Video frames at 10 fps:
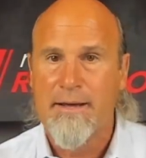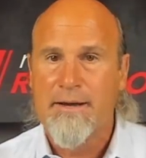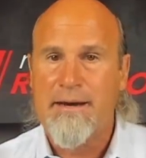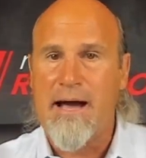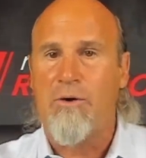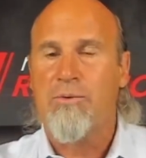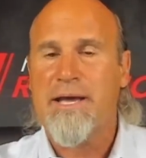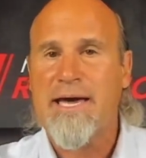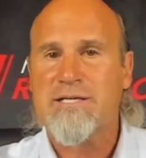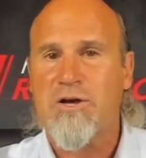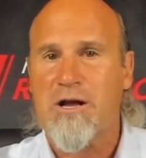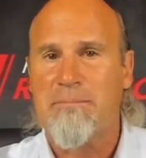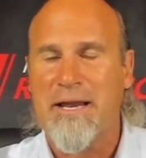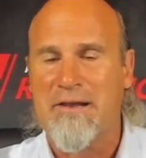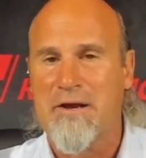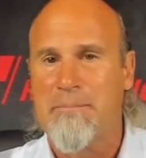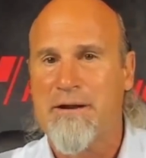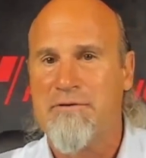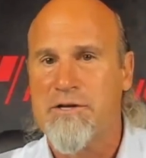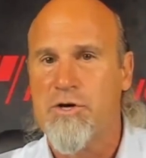Now, we got to talk about a little bit
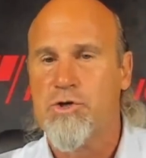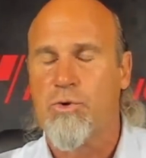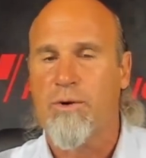of unusual.